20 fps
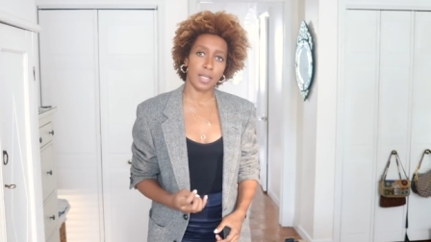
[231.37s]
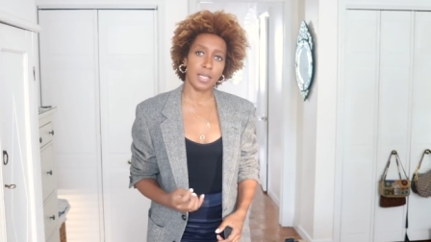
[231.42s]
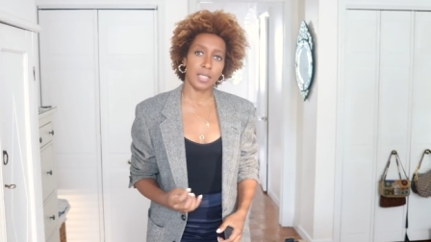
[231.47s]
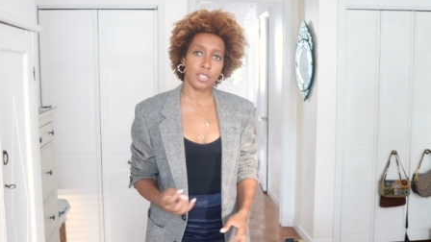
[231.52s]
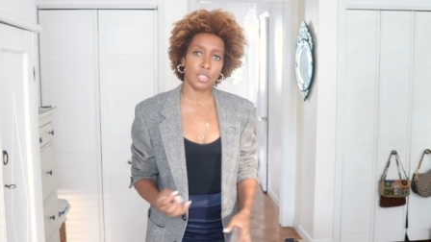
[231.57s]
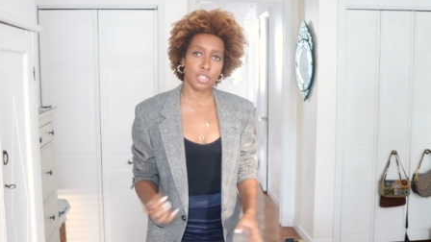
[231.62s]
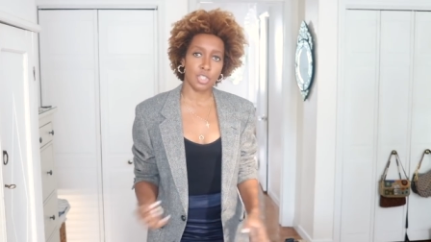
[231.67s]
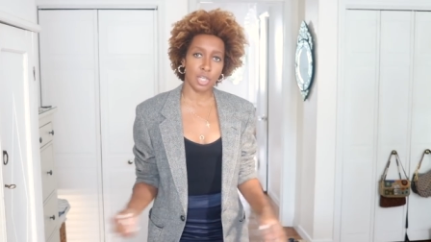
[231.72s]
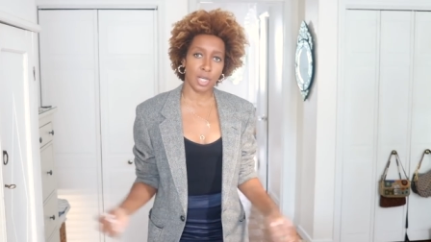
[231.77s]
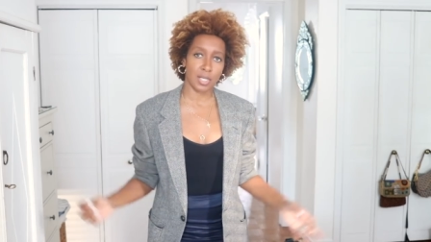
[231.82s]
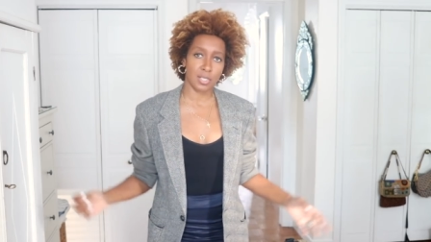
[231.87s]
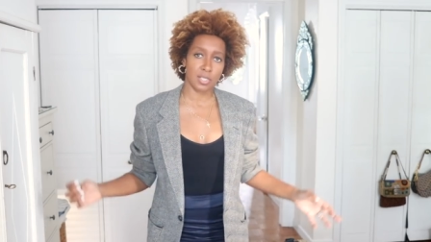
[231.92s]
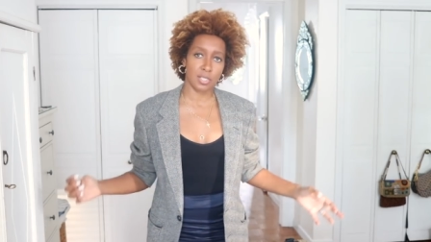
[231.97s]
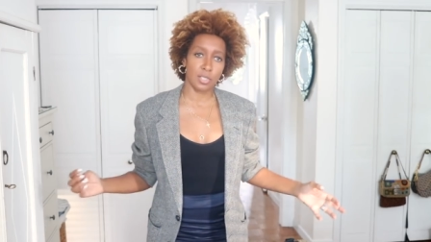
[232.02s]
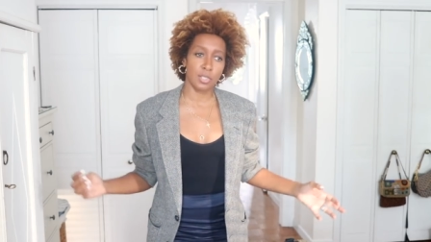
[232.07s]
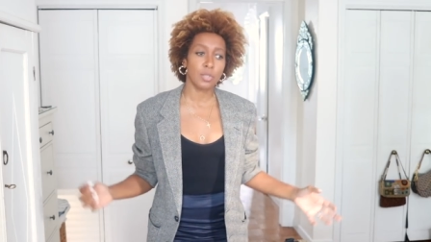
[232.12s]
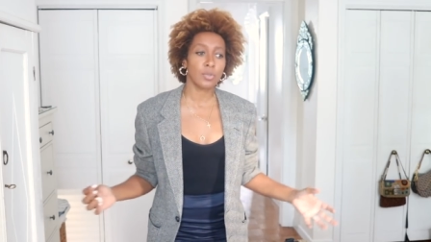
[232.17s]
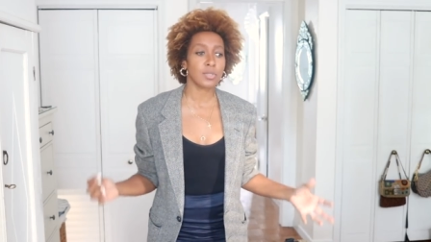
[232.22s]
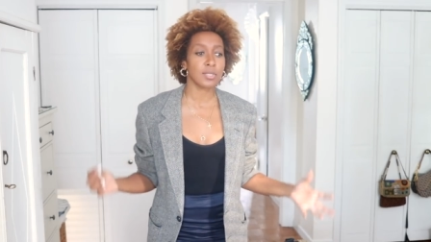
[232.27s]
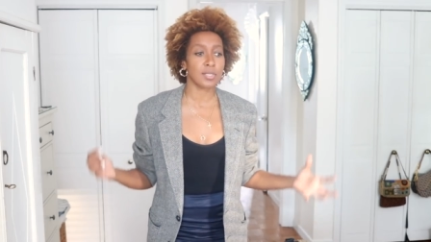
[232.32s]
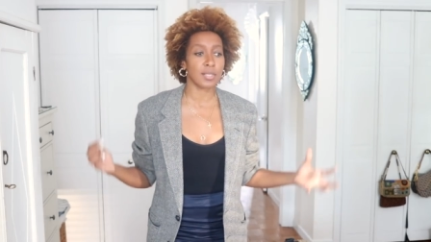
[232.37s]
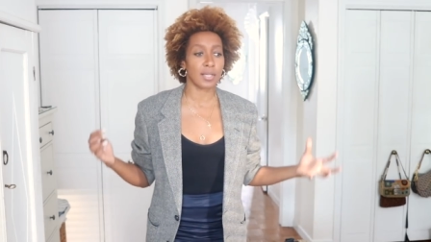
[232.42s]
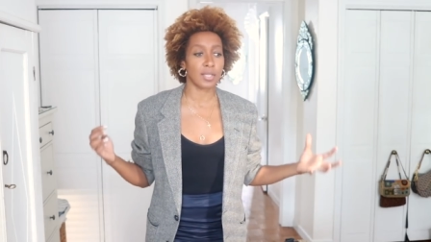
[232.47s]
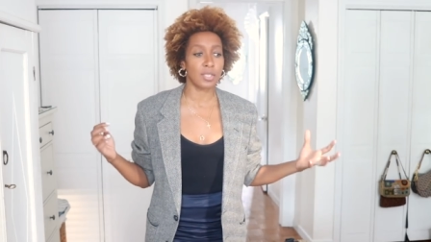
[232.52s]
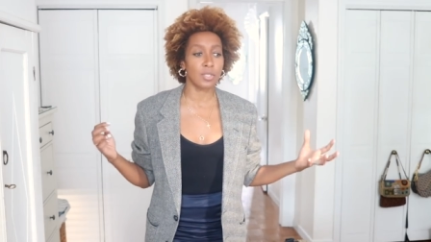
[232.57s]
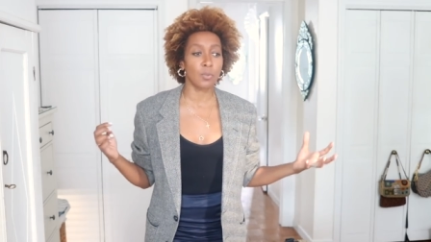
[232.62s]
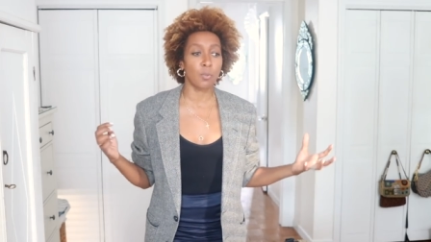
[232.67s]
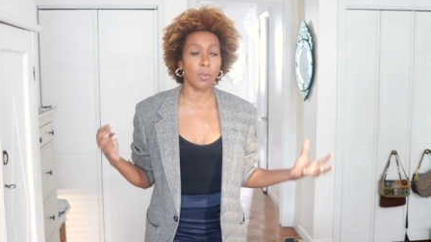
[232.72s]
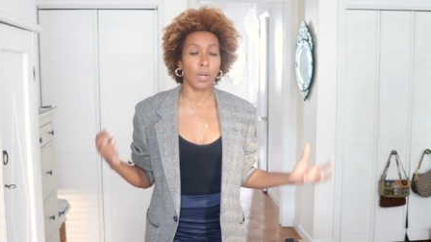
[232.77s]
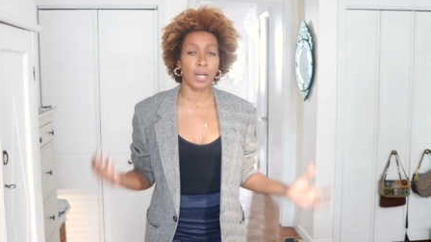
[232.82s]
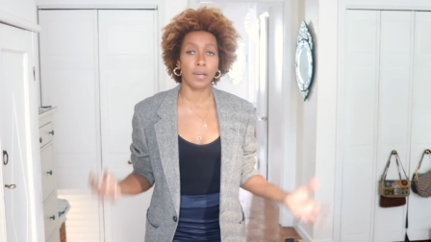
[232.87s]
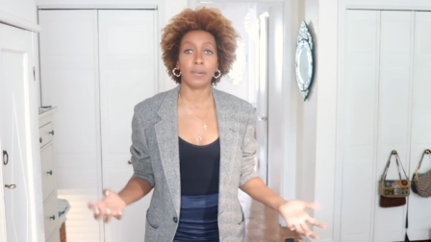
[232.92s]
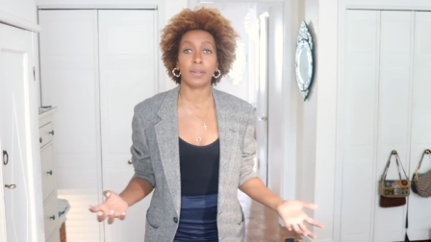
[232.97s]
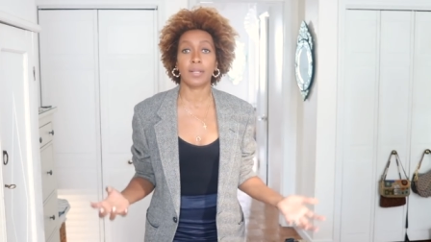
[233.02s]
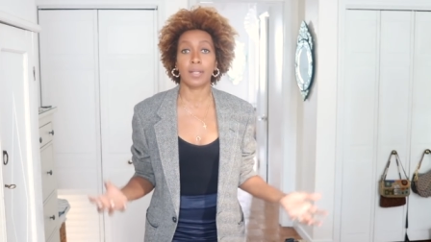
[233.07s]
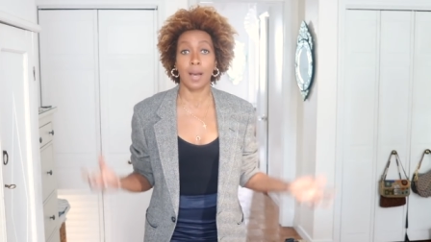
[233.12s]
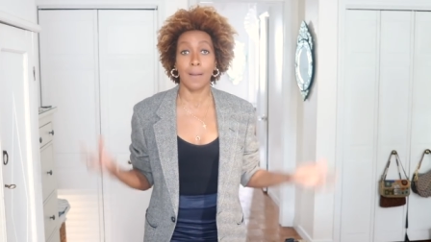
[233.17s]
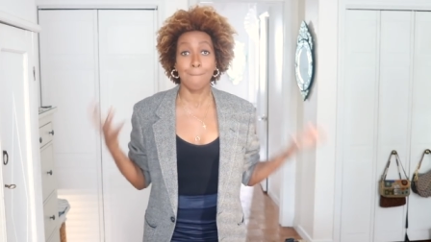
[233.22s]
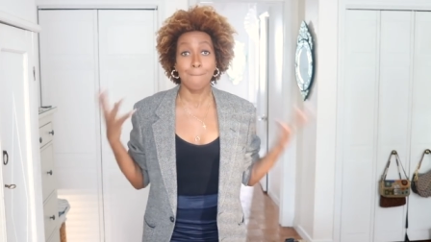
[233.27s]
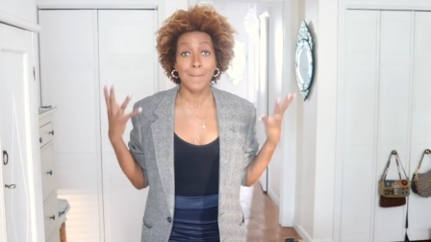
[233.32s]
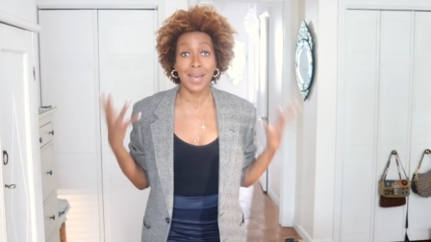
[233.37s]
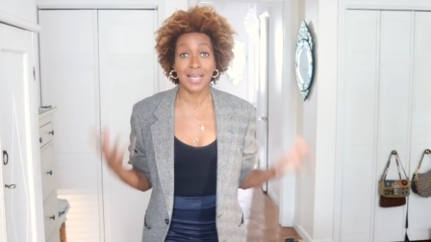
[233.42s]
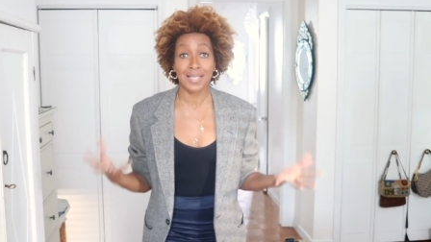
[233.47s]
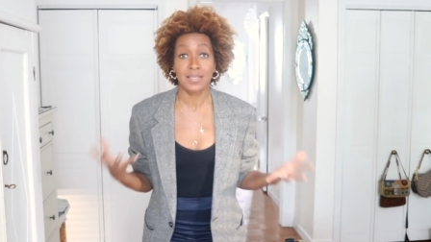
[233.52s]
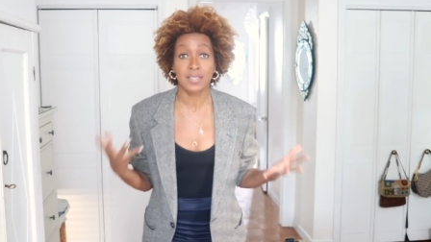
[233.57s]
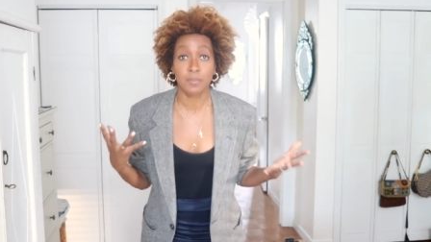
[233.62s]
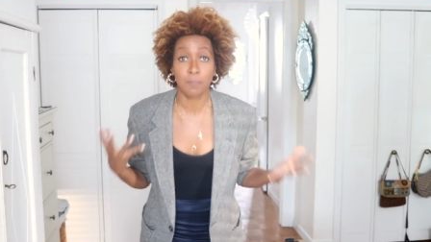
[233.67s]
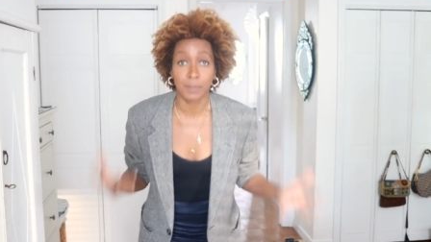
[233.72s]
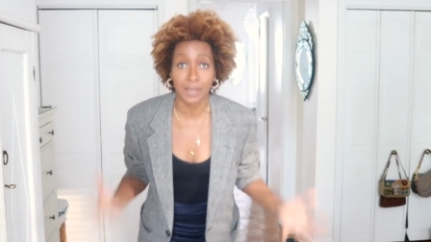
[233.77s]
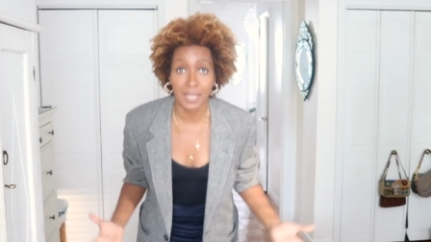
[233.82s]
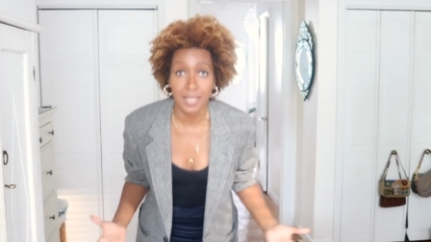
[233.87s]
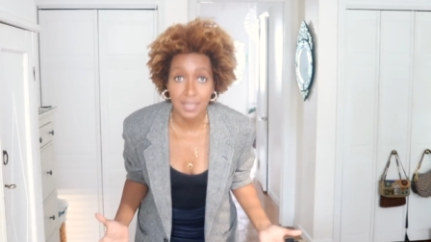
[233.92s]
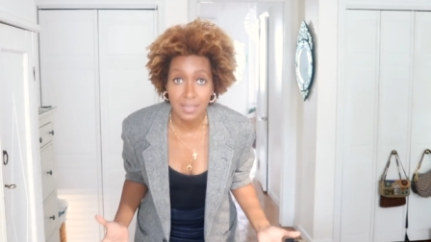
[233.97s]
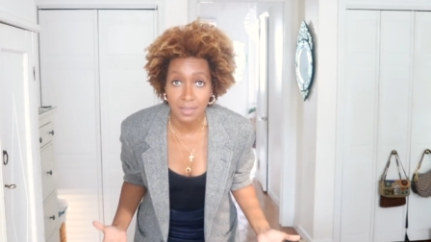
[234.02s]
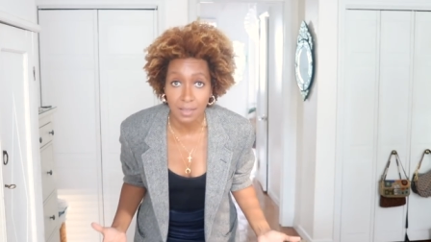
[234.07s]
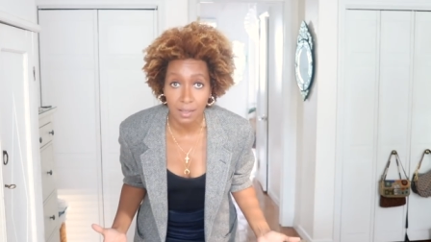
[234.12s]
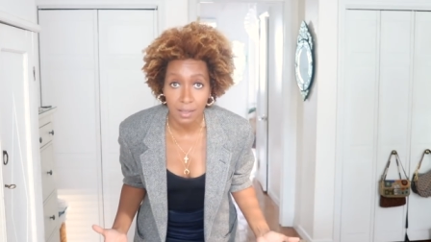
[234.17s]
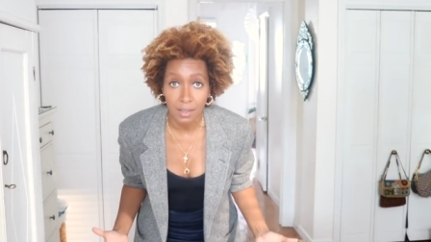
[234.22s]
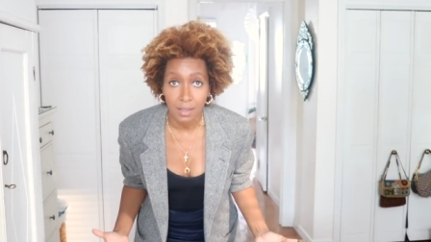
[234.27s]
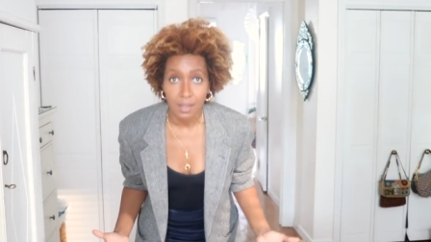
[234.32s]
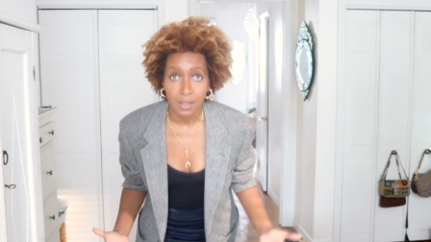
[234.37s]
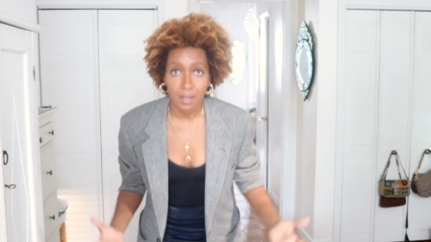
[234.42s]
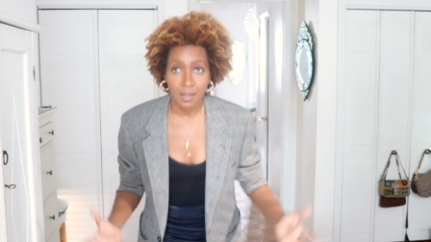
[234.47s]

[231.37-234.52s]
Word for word: It just looks like you're wearing a men's blazer.